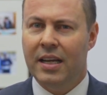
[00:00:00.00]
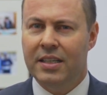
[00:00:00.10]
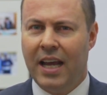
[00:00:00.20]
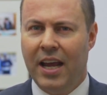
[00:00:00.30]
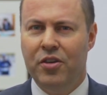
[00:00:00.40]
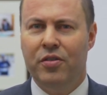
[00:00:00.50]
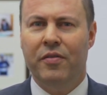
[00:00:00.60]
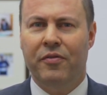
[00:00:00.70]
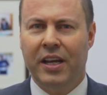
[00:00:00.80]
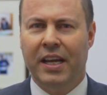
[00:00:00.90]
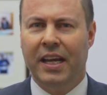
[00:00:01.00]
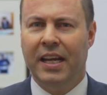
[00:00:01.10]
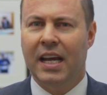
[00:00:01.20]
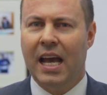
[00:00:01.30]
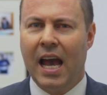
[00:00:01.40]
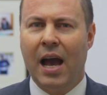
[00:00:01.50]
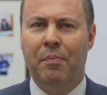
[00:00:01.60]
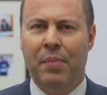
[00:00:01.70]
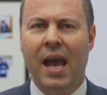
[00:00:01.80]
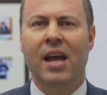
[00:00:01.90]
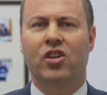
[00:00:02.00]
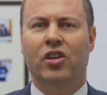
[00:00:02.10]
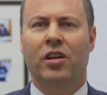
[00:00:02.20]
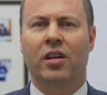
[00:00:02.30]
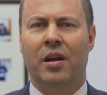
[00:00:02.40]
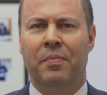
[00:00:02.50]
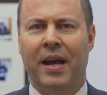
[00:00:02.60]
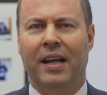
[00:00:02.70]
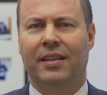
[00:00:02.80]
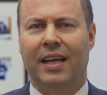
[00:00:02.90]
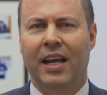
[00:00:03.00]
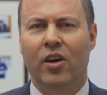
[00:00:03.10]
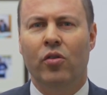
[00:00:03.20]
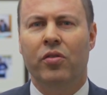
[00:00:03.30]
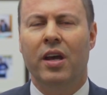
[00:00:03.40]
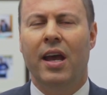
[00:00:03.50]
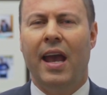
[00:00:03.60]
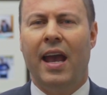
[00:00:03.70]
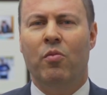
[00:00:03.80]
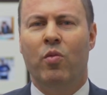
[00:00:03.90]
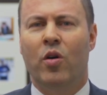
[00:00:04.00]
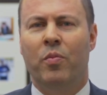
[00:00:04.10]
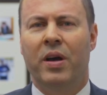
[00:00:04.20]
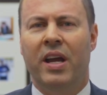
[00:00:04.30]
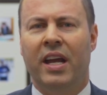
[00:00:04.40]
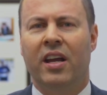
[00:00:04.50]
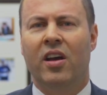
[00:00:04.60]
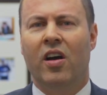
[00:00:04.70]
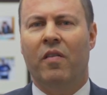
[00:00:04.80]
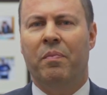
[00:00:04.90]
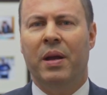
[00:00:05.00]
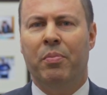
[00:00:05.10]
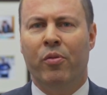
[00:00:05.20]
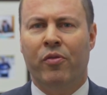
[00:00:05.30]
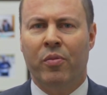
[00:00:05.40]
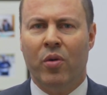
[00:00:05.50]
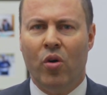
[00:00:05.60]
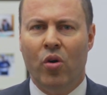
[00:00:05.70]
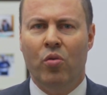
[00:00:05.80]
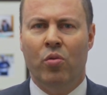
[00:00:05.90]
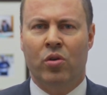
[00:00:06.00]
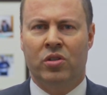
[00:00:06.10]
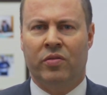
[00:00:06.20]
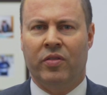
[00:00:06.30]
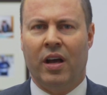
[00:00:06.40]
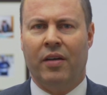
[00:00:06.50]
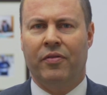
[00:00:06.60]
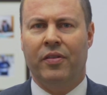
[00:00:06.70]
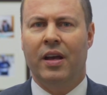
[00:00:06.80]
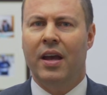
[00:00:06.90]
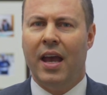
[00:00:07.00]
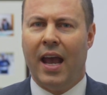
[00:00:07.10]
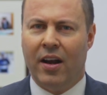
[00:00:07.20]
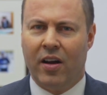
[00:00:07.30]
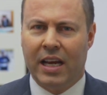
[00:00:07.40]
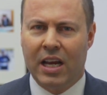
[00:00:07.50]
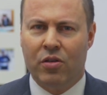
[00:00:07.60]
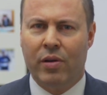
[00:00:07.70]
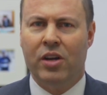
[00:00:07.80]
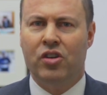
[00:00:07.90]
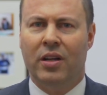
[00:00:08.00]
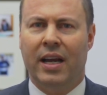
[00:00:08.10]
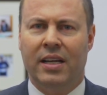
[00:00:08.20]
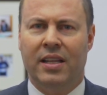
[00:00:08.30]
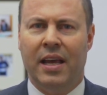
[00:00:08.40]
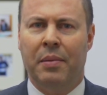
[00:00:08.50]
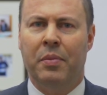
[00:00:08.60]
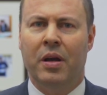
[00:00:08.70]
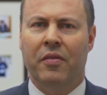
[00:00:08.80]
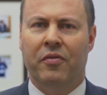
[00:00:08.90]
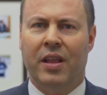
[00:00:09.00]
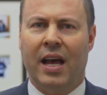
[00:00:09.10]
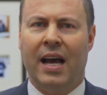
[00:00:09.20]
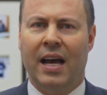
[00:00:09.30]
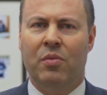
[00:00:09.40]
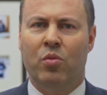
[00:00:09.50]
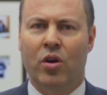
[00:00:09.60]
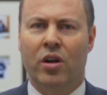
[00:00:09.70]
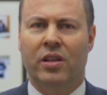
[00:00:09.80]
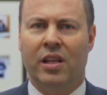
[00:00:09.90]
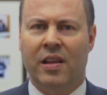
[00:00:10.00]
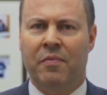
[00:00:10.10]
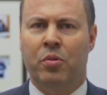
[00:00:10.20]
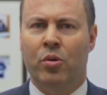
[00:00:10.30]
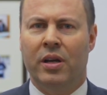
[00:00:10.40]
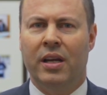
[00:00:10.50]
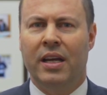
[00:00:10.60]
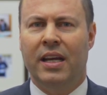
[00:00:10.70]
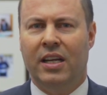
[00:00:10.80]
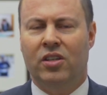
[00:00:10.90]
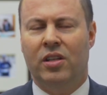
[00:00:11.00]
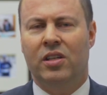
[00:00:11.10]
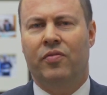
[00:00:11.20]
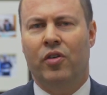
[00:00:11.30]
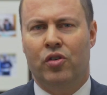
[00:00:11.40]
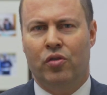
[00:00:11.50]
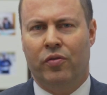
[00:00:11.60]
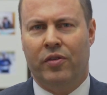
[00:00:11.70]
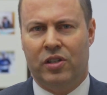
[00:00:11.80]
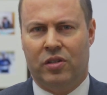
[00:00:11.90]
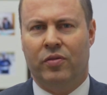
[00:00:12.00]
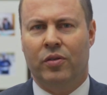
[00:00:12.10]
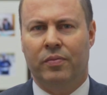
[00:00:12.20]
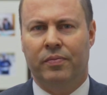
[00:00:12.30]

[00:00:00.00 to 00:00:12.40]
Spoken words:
Tanya and Vicky are passionate about the health and well-being of people from all walks of life, and I congratulate them for the hard work that they've put into this virtual festival.